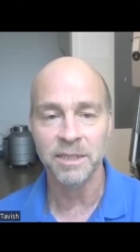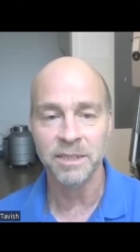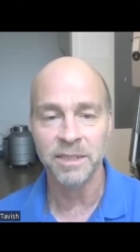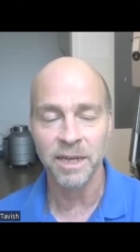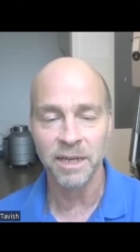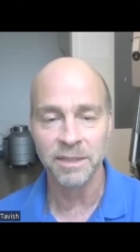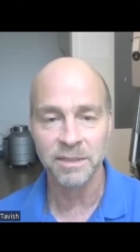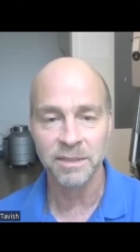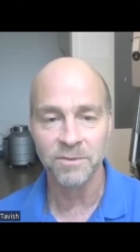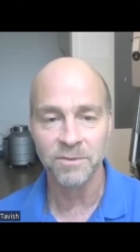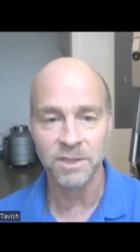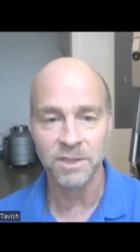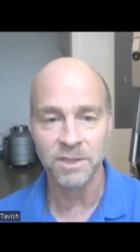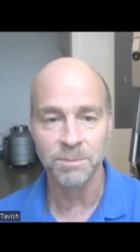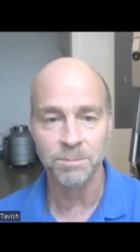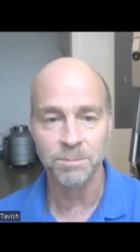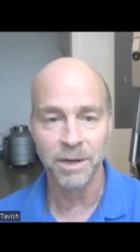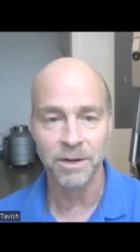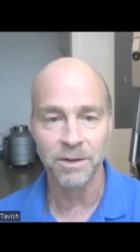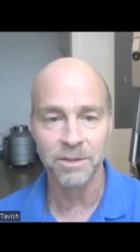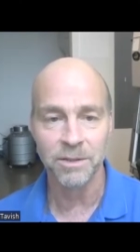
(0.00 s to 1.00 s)
deaths of
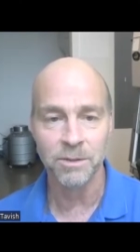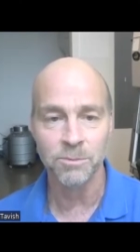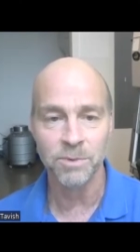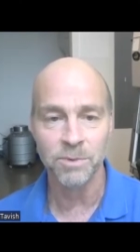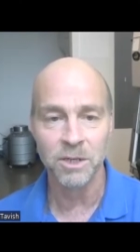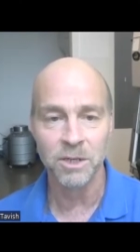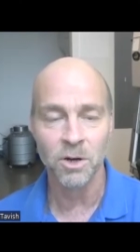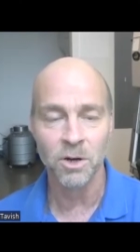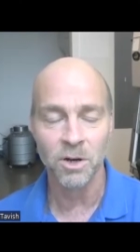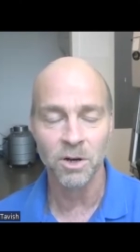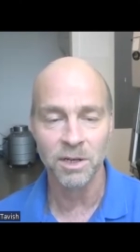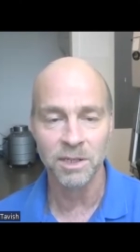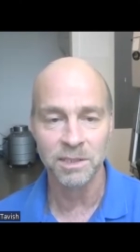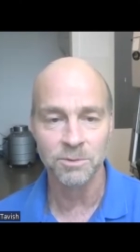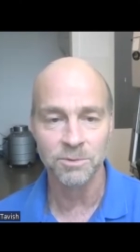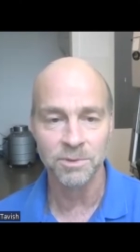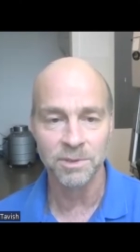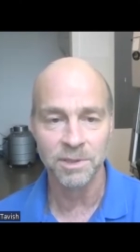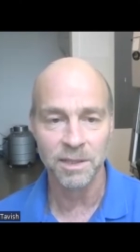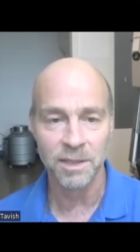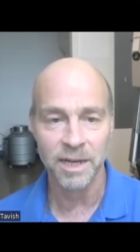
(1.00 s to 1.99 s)
despair that we caused
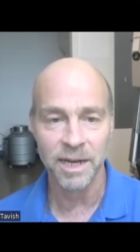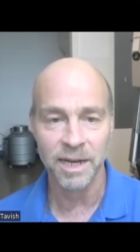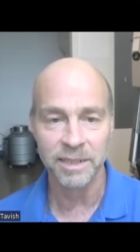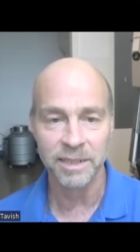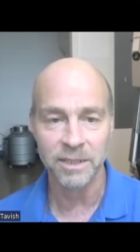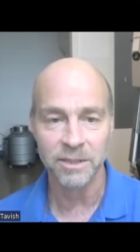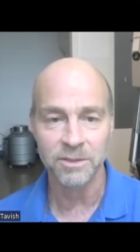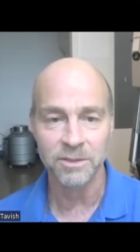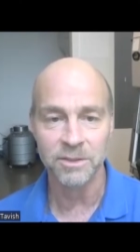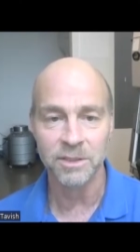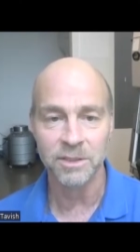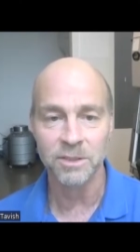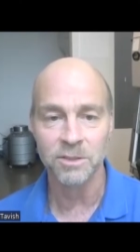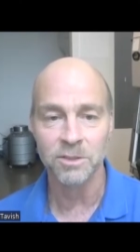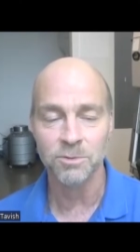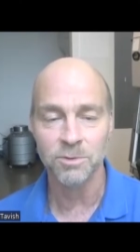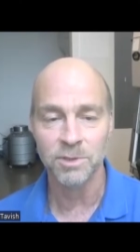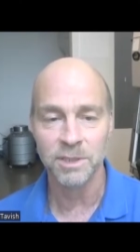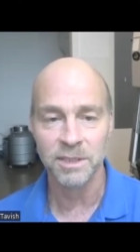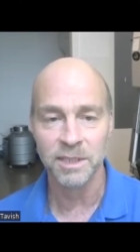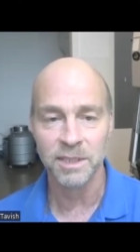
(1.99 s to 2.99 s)
with the lockdowns the
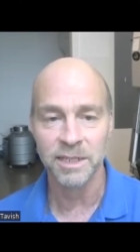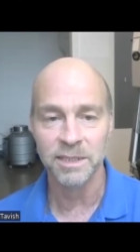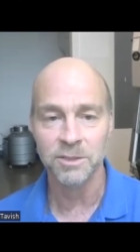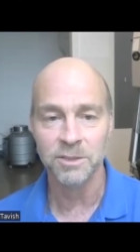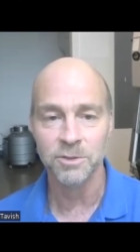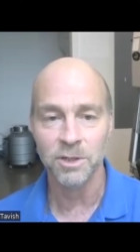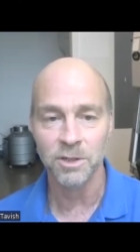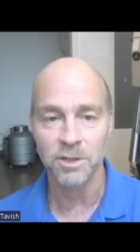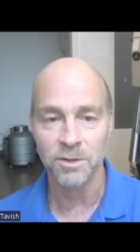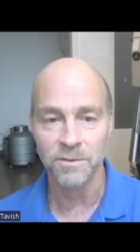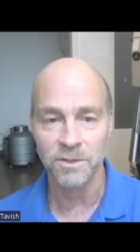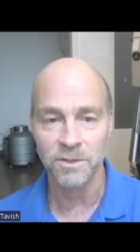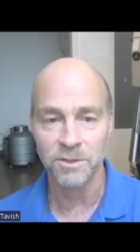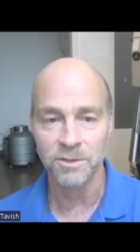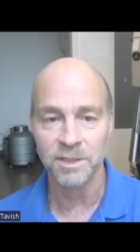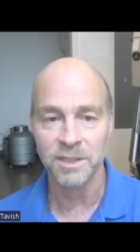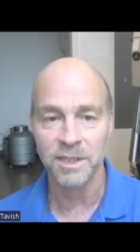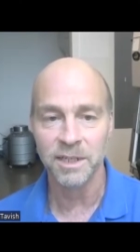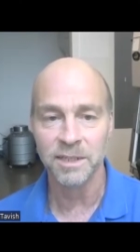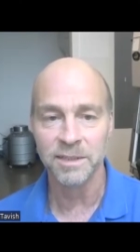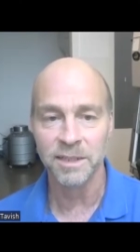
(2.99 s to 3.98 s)
suicides drug
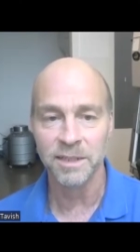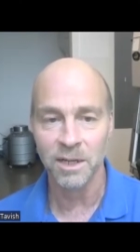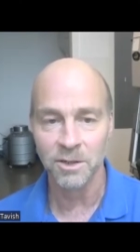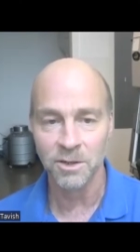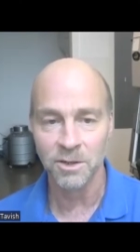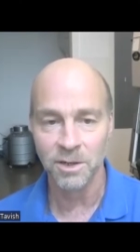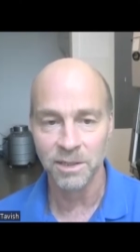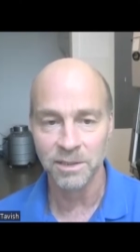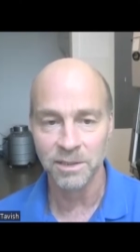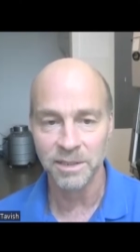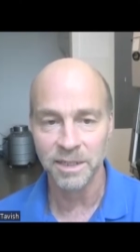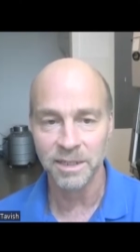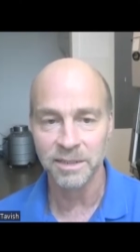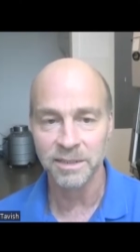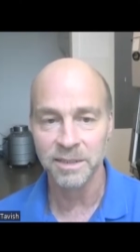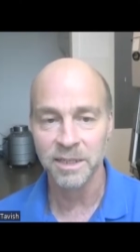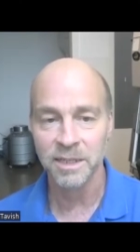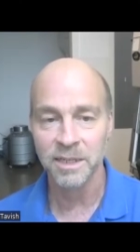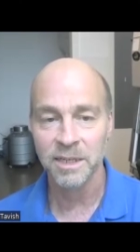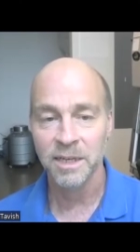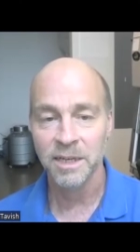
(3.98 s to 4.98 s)
overdose deaths alcohol
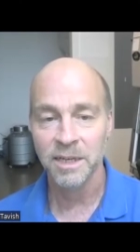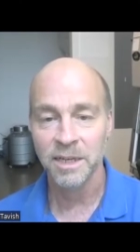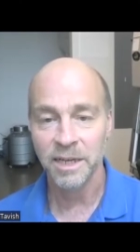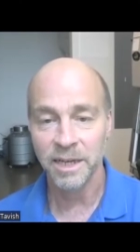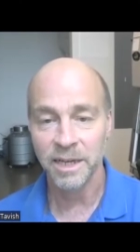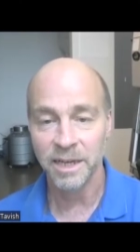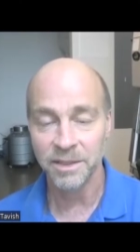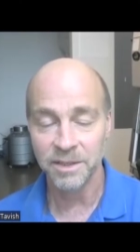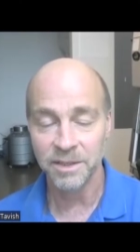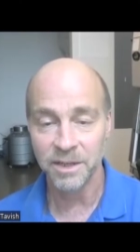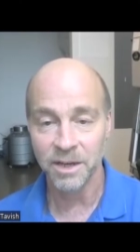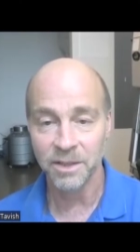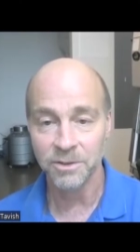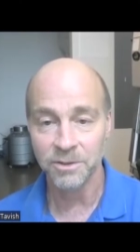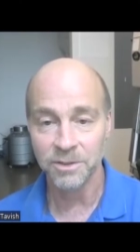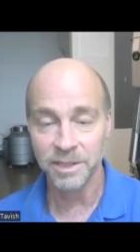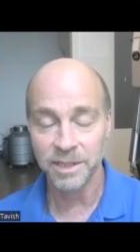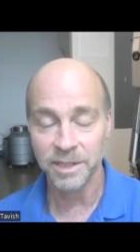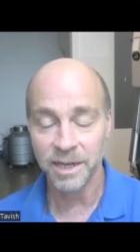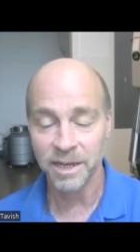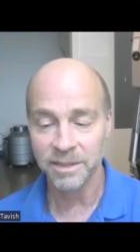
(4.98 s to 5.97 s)
deaths mm-hmm. and the
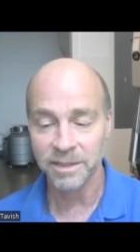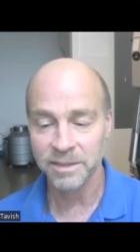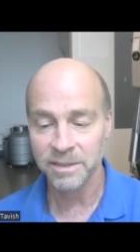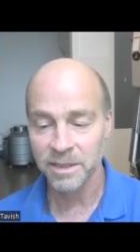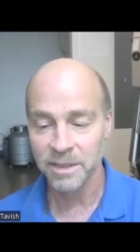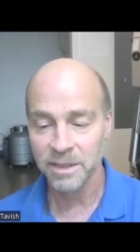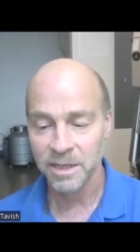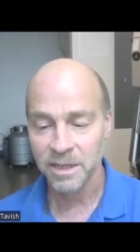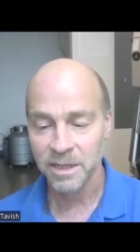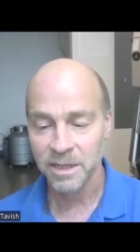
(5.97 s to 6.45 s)
other deaths